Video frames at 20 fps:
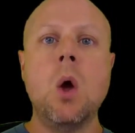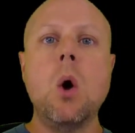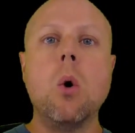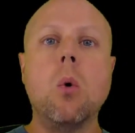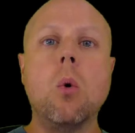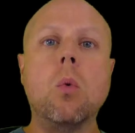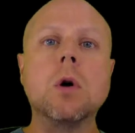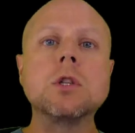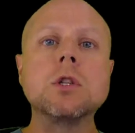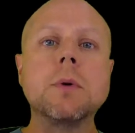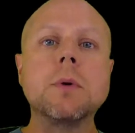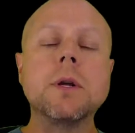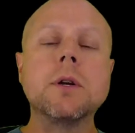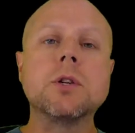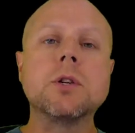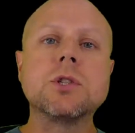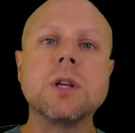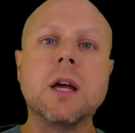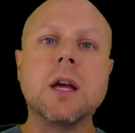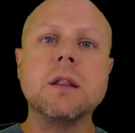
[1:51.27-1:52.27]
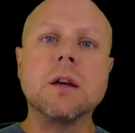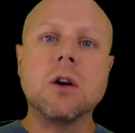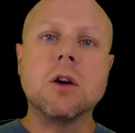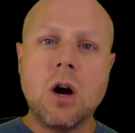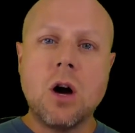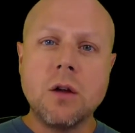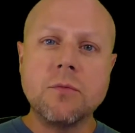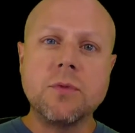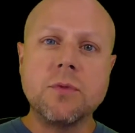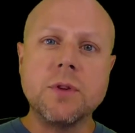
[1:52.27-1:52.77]
Once we understand the
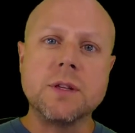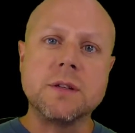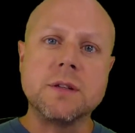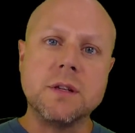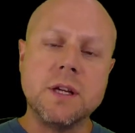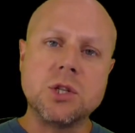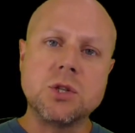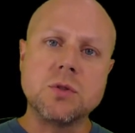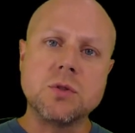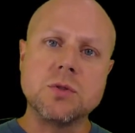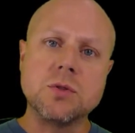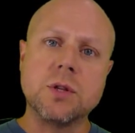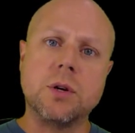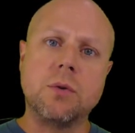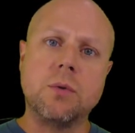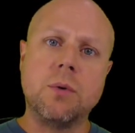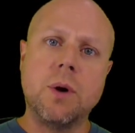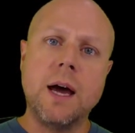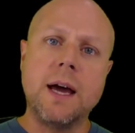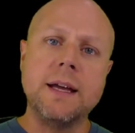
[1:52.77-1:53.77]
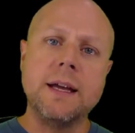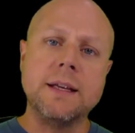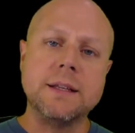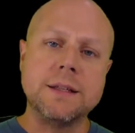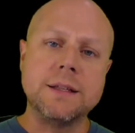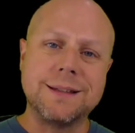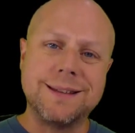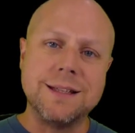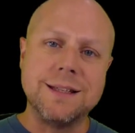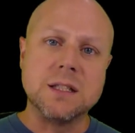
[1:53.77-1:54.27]
conflicts and issues that
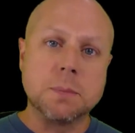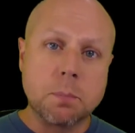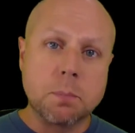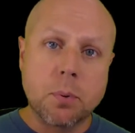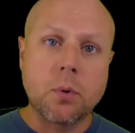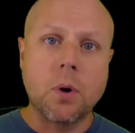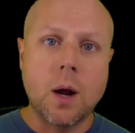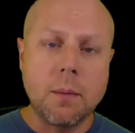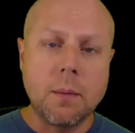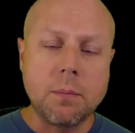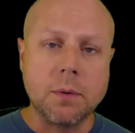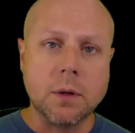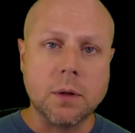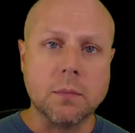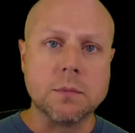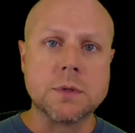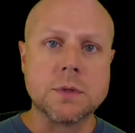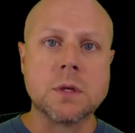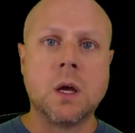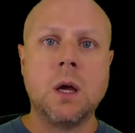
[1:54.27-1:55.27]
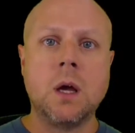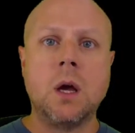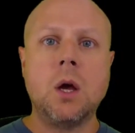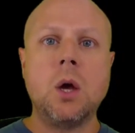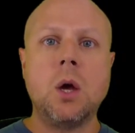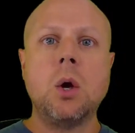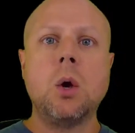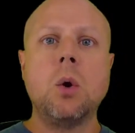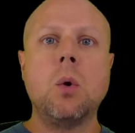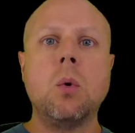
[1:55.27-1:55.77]
arise, these problems,
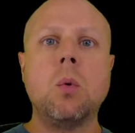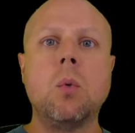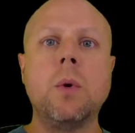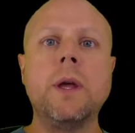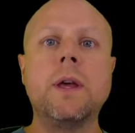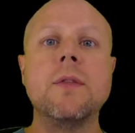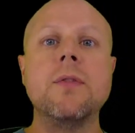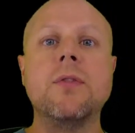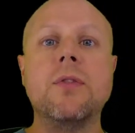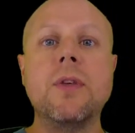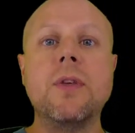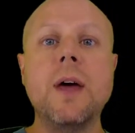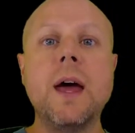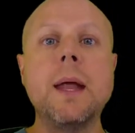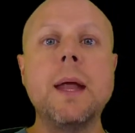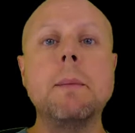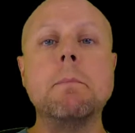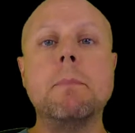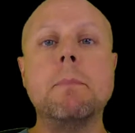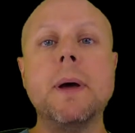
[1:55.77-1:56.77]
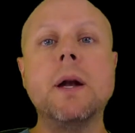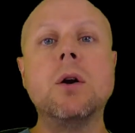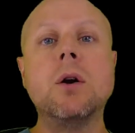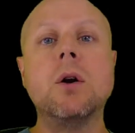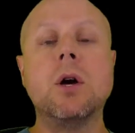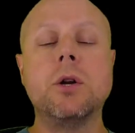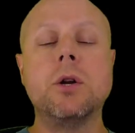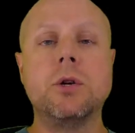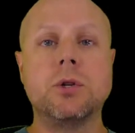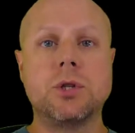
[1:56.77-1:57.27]
we can then better
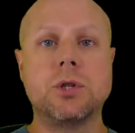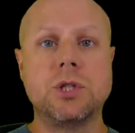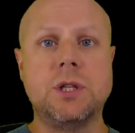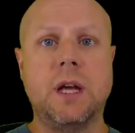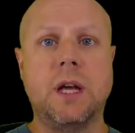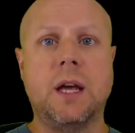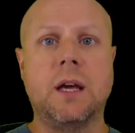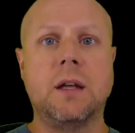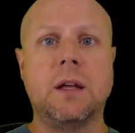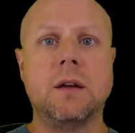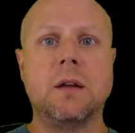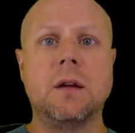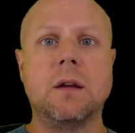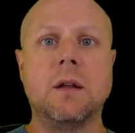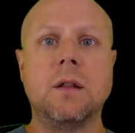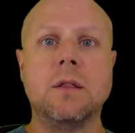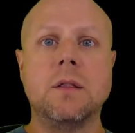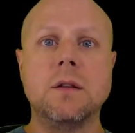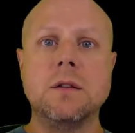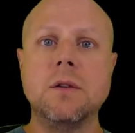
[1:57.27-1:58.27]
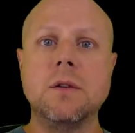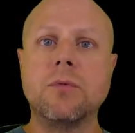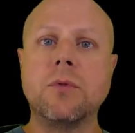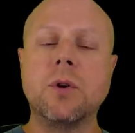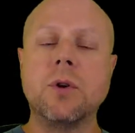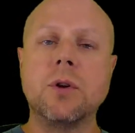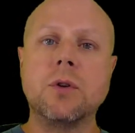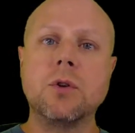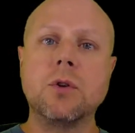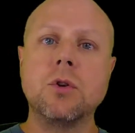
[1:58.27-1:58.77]
understand the
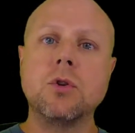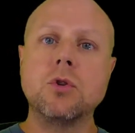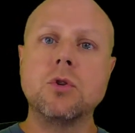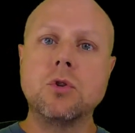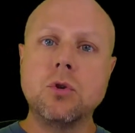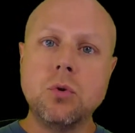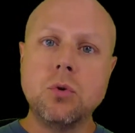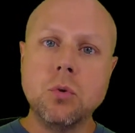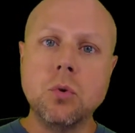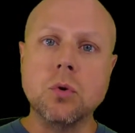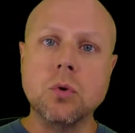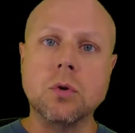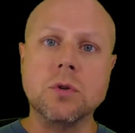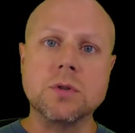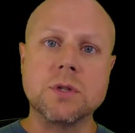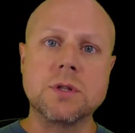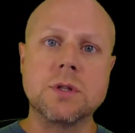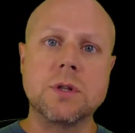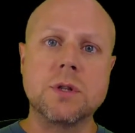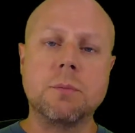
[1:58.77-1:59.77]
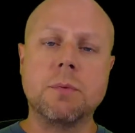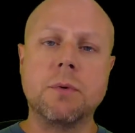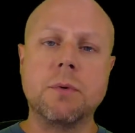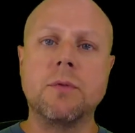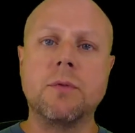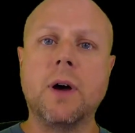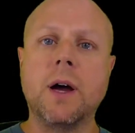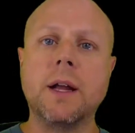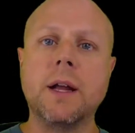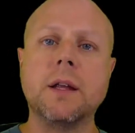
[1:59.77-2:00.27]
different tools that are
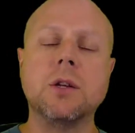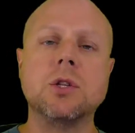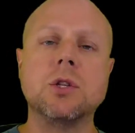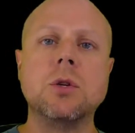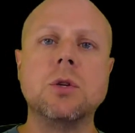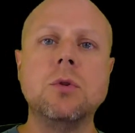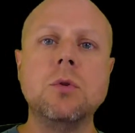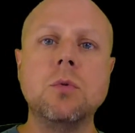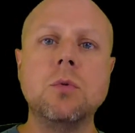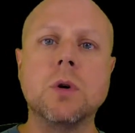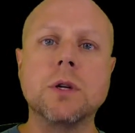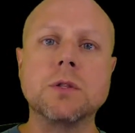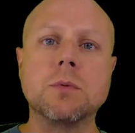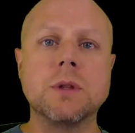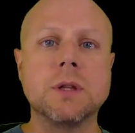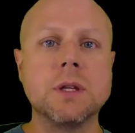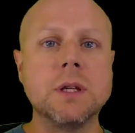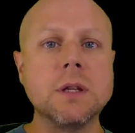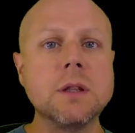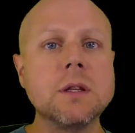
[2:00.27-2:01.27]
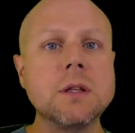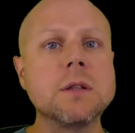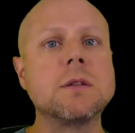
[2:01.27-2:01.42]
provided to us within the